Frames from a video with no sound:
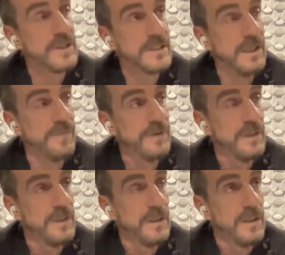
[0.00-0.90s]
I just love
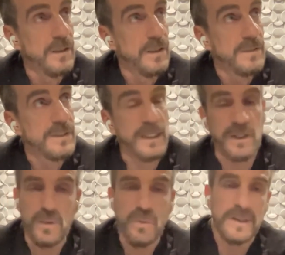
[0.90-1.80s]

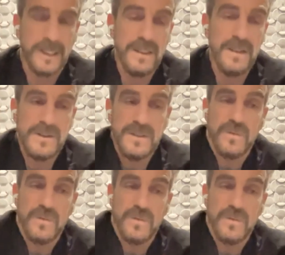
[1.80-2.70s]
seeing new
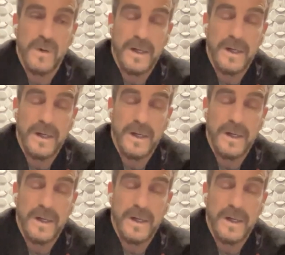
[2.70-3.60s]
things to,
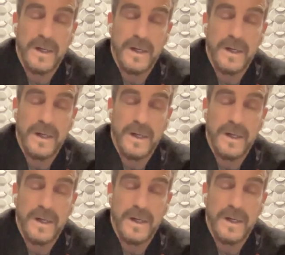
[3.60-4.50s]
again, understand,
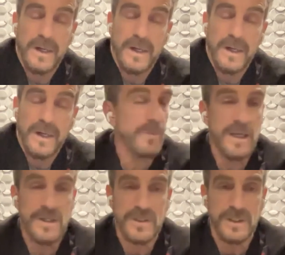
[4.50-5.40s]
Georgie,
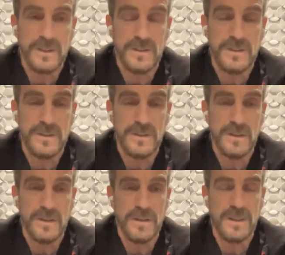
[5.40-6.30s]
what are the new
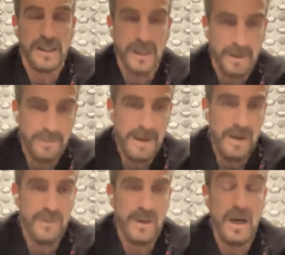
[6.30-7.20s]
generations
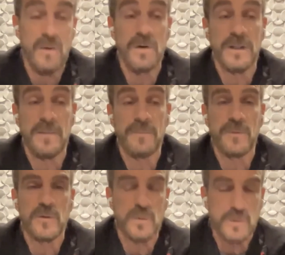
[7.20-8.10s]
thinking about? How are
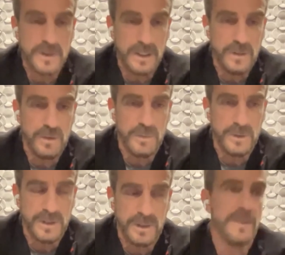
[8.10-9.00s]
they
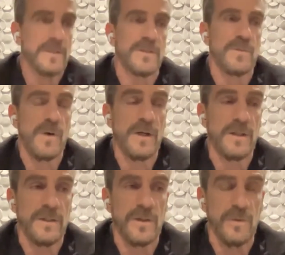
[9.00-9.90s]
producing new materials?
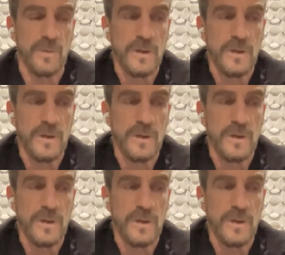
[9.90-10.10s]
What are the